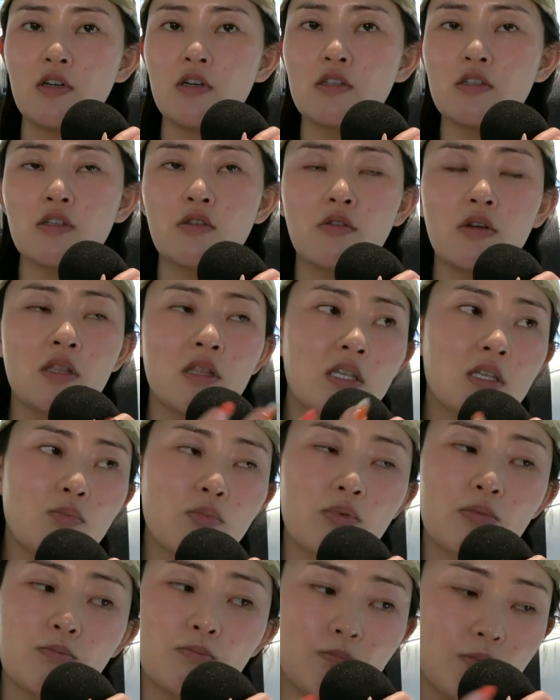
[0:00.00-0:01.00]
And so in this
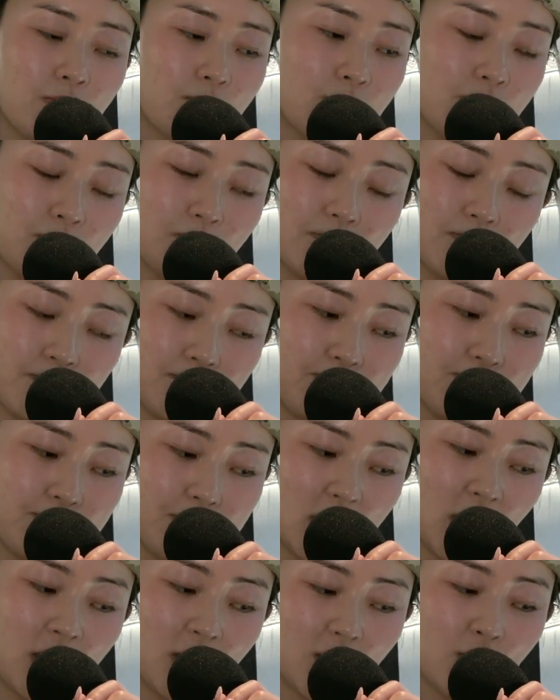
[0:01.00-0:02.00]

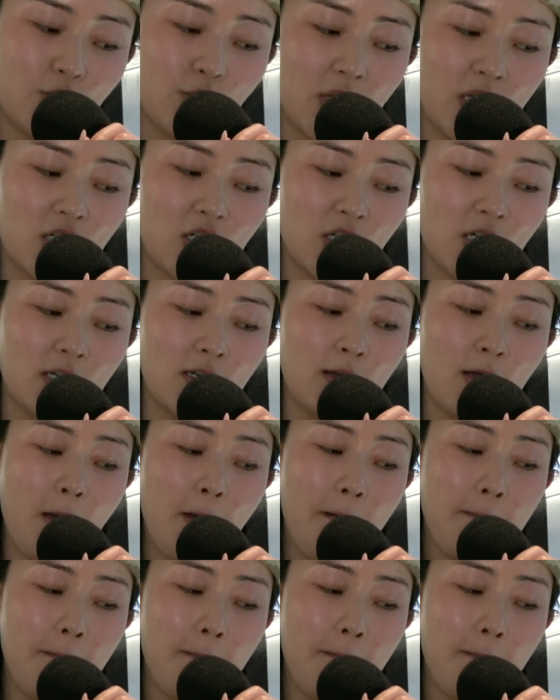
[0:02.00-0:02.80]
situation,